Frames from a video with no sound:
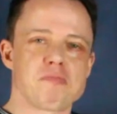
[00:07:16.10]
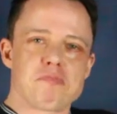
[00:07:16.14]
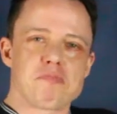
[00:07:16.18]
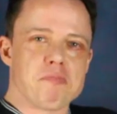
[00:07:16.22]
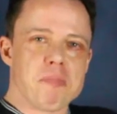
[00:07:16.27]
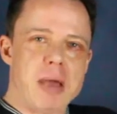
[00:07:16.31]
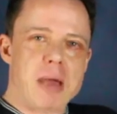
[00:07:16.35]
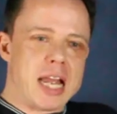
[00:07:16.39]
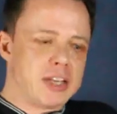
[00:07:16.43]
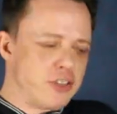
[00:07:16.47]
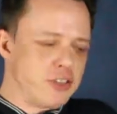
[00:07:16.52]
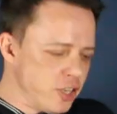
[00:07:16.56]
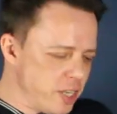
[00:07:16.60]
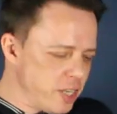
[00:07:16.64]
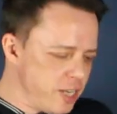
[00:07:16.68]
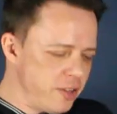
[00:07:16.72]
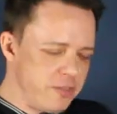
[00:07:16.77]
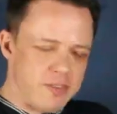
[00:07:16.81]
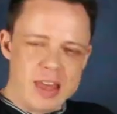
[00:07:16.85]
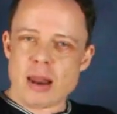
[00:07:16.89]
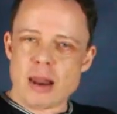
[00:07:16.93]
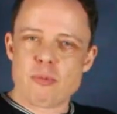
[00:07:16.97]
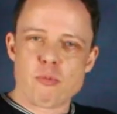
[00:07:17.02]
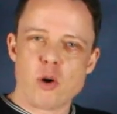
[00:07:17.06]
magically,
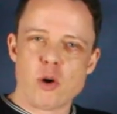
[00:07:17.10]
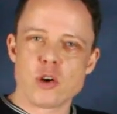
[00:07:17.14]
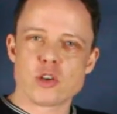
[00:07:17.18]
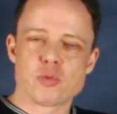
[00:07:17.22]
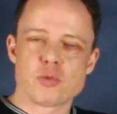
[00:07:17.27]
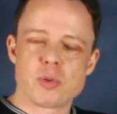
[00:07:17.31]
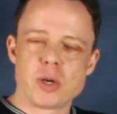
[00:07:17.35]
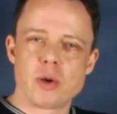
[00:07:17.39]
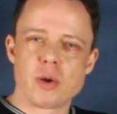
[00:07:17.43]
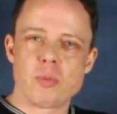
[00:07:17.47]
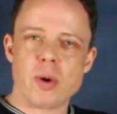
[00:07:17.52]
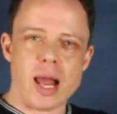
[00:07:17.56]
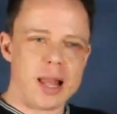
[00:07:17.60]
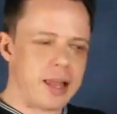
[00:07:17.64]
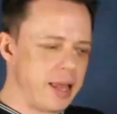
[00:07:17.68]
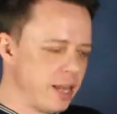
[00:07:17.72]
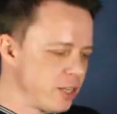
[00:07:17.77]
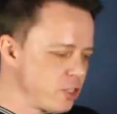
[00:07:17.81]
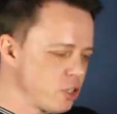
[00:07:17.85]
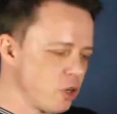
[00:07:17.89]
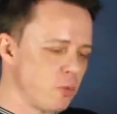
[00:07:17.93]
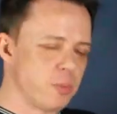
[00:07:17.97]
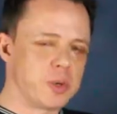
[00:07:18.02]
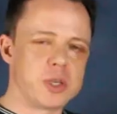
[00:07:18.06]
that works really well. And
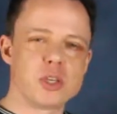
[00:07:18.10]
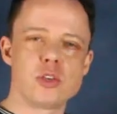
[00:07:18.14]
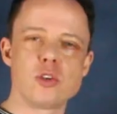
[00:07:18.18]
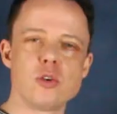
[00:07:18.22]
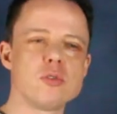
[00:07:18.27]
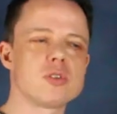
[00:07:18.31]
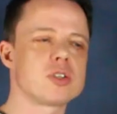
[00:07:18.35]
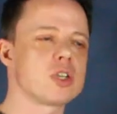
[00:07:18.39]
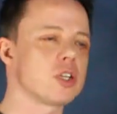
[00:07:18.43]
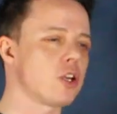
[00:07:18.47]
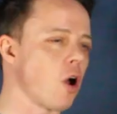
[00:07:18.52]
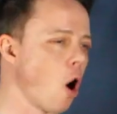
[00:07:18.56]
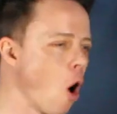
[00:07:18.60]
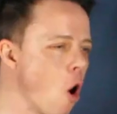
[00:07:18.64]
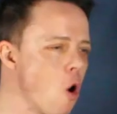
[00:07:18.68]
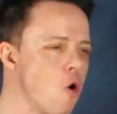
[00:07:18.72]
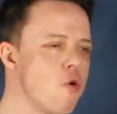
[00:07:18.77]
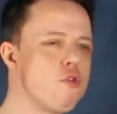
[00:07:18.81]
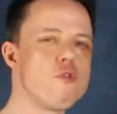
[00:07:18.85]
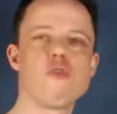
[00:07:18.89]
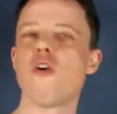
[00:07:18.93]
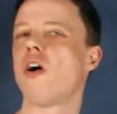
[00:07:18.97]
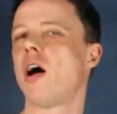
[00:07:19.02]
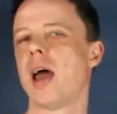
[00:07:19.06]
so we use it
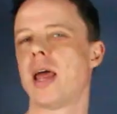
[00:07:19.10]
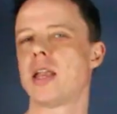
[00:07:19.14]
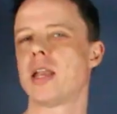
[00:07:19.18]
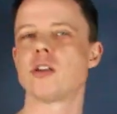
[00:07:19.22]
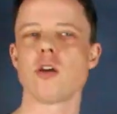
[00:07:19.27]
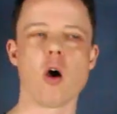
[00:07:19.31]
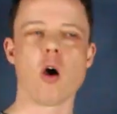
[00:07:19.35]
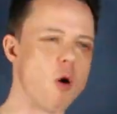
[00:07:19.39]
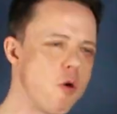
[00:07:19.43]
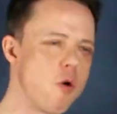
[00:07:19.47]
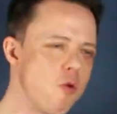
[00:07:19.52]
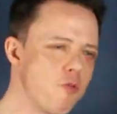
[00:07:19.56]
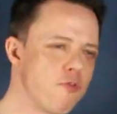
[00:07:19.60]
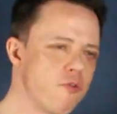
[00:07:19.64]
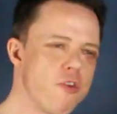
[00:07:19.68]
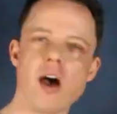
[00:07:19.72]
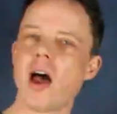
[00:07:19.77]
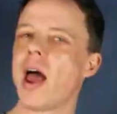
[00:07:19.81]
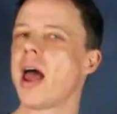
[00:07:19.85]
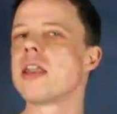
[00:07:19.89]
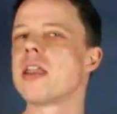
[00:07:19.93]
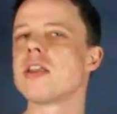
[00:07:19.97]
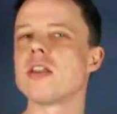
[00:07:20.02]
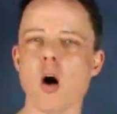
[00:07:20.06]
over and over
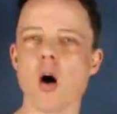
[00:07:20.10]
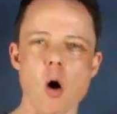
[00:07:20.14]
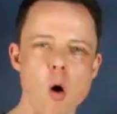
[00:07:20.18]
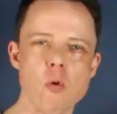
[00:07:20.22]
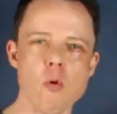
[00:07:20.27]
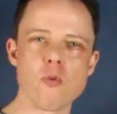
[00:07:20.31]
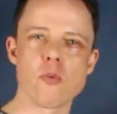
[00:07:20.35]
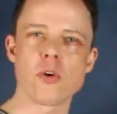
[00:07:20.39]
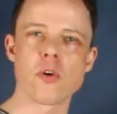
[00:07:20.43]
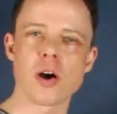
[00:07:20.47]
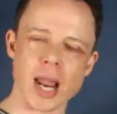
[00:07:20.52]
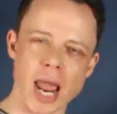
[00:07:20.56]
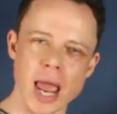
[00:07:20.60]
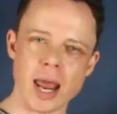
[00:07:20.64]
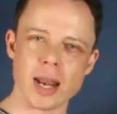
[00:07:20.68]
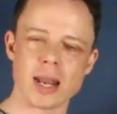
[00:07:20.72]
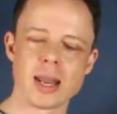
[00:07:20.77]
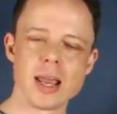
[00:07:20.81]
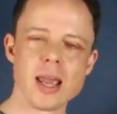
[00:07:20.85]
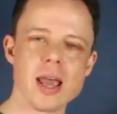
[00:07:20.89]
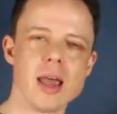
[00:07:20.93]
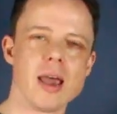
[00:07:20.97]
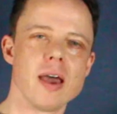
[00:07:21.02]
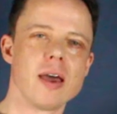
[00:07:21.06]
and over again.
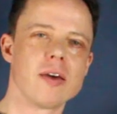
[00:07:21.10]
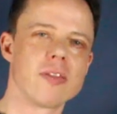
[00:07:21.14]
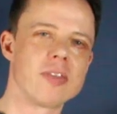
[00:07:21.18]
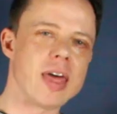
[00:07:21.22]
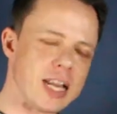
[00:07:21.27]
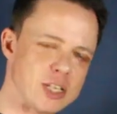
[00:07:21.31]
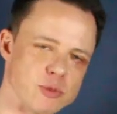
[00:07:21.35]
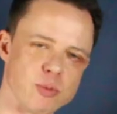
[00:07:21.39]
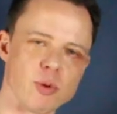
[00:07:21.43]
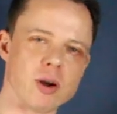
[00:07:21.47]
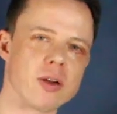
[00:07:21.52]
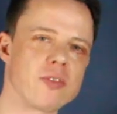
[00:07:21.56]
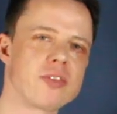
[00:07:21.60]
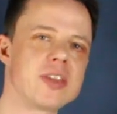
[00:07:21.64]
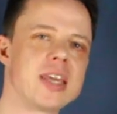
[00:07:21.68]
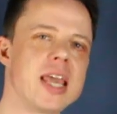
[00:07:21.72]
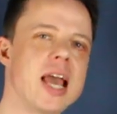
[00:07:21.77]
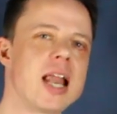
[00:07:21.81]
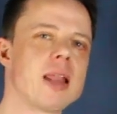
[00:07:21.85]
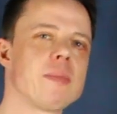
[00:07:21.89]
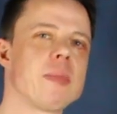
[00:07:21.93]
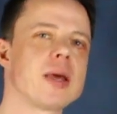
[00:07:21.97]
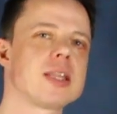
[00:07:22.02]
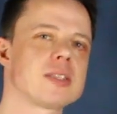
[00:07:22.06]
That's one of the
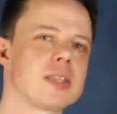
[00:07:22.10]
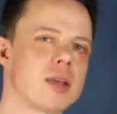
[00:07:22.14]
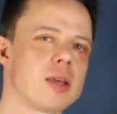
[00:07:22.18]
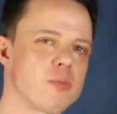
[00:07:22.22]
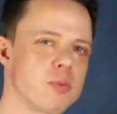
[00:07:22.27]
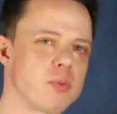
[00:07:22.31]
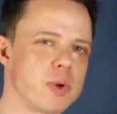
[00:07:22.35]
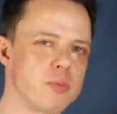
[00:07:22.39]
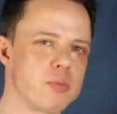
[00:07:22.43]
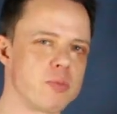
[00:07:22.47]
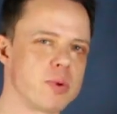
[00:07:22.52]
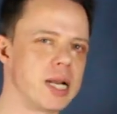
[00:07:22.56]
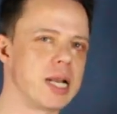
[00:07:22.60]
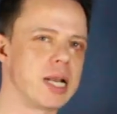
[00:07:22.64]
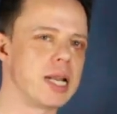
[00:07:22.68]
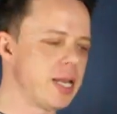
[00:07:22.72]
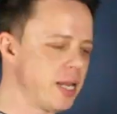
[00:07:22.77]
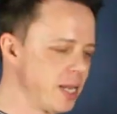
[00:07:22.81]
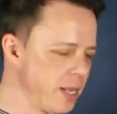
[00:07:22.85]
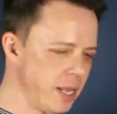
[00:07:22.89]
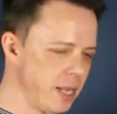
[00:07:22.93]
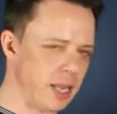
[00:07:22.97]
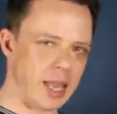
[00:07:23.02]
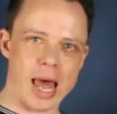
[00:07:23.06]
elements that we
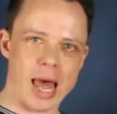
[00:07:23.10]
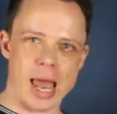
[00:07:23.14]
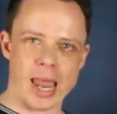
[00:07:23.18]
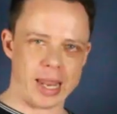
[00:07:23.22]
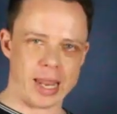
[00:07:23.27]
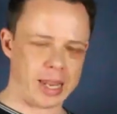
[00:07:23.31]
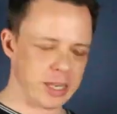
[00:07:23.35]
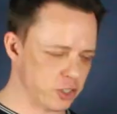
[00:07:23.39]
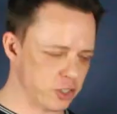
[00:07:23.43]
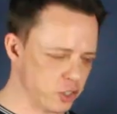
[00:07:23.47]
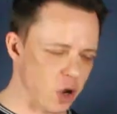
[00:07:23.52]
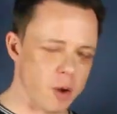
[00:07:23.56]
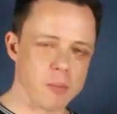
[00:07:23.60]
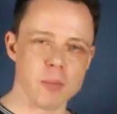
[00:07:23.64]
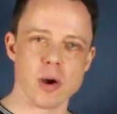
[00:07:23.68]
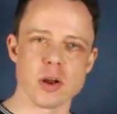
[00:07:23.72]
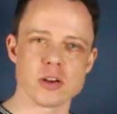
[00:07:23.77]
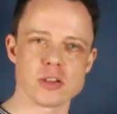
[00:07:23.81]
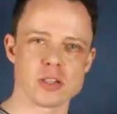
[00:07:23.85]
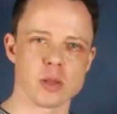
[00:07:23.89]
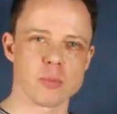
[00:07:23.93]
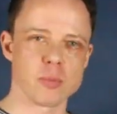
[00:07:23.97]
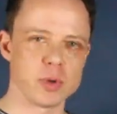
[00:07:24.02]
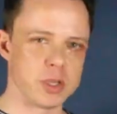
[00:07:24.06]
really like so
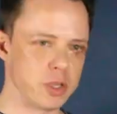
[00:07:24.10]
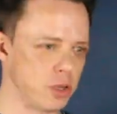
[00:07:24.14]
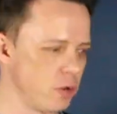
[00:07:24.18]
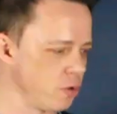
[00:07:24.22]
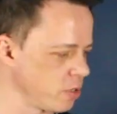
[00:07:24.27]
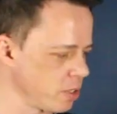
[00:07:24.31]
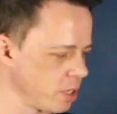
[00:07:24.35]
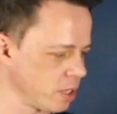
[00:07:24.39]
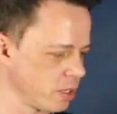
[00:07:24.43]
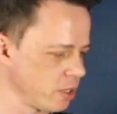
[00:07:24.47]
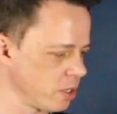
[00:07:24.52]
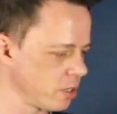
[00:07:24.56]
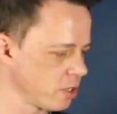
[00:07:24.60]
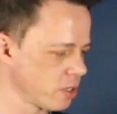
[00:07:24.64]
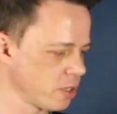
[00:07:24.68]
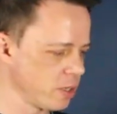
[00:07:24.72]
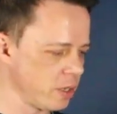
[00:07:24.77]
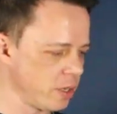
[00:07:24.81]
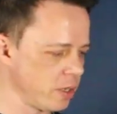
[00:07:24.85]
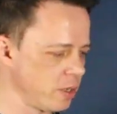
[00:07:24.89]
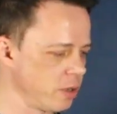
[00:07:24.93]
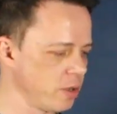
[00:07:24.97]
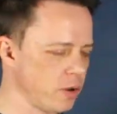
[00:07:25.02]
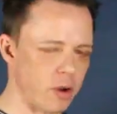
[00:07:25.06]
much that we use it just,
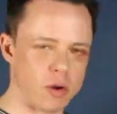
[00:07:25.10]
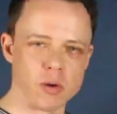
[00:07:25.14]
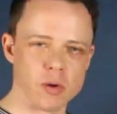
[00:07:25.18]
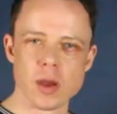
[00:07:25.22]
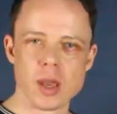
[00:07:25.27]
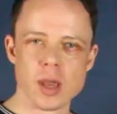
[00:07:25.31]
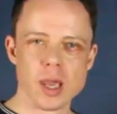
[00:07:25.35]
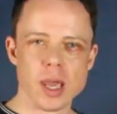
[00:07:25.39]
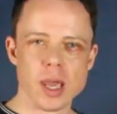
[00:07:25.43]
you know,